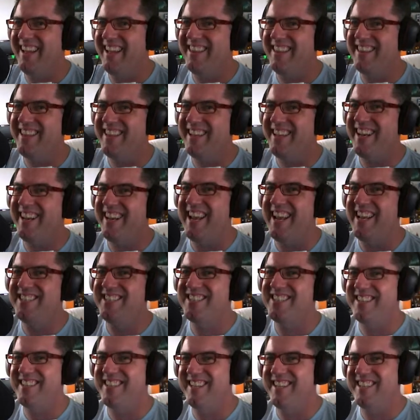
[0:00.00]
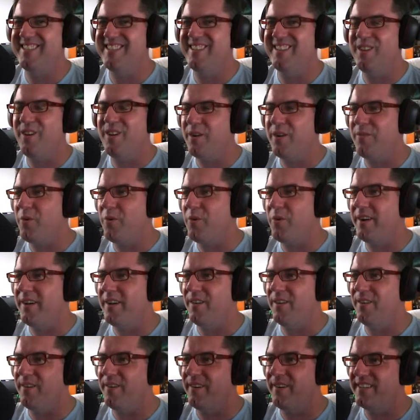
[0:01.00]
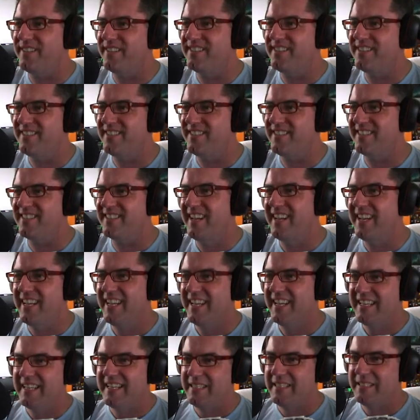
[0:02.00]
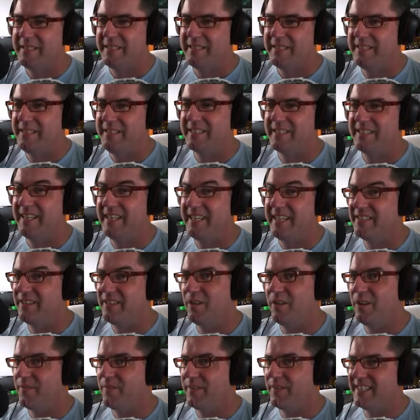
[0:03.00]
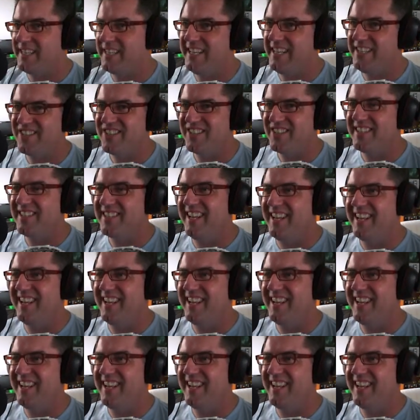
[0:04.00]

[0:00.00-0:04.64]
that engine needs a lot of oil, or it's just needs a lot of attention.